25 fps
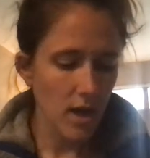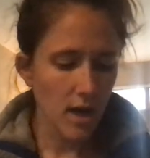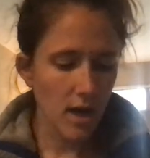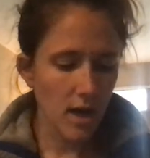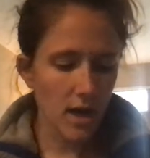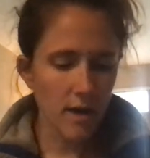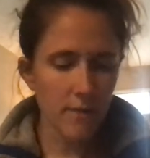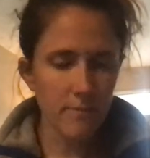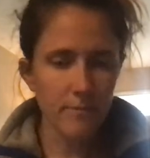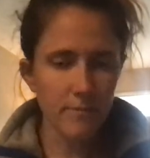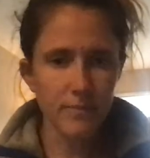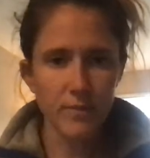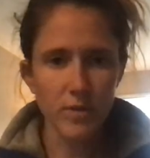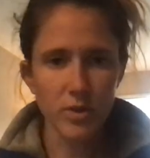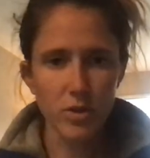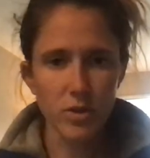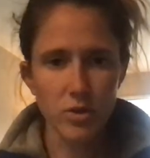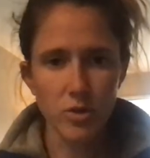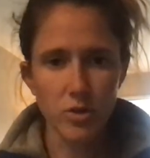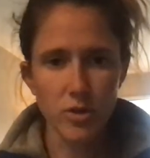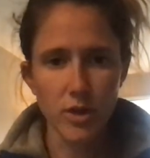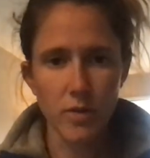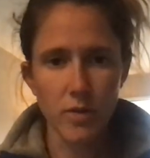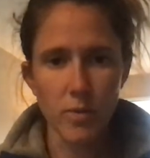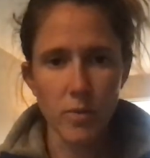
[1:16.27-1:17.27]
and
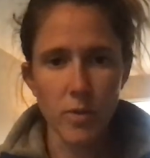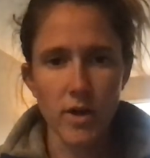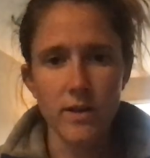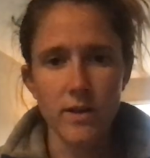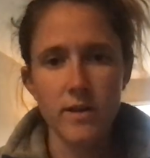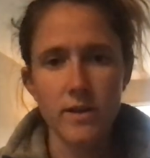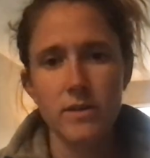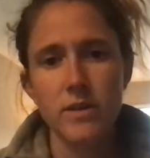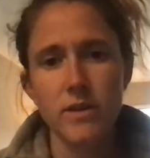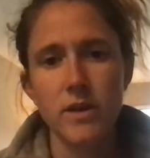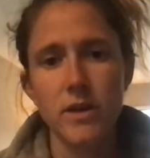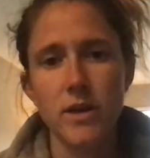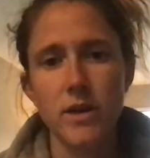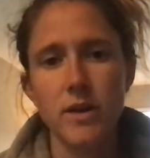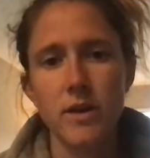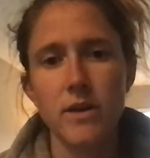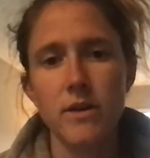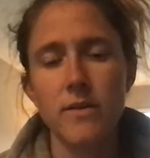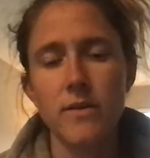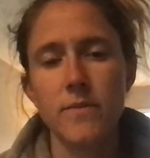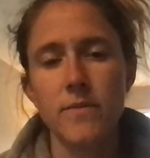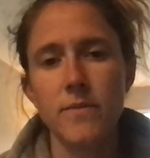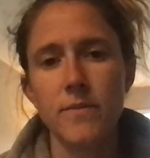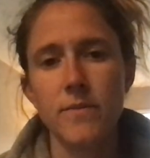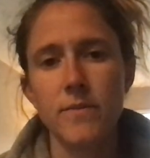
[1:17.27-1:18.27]
learning what the
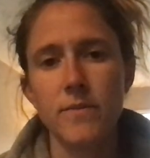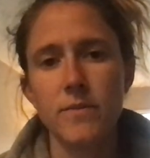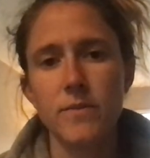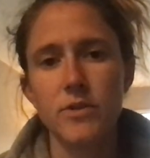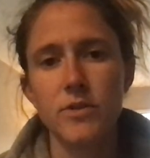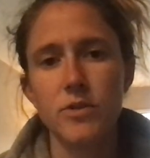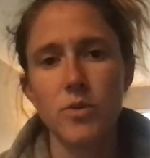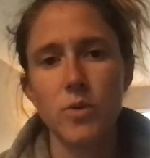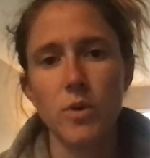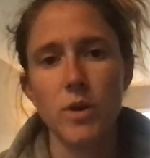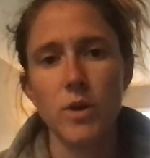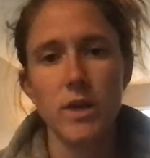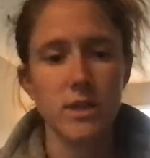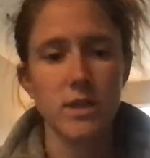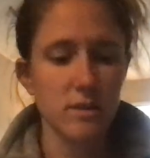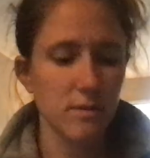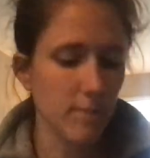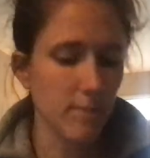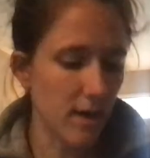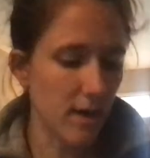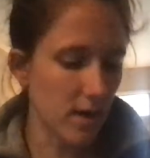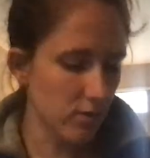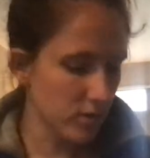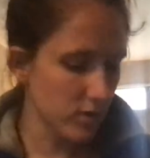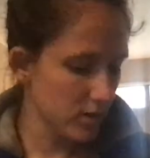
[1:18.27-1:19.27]
story is
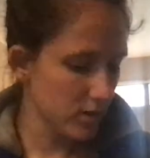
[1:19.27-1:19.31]
about.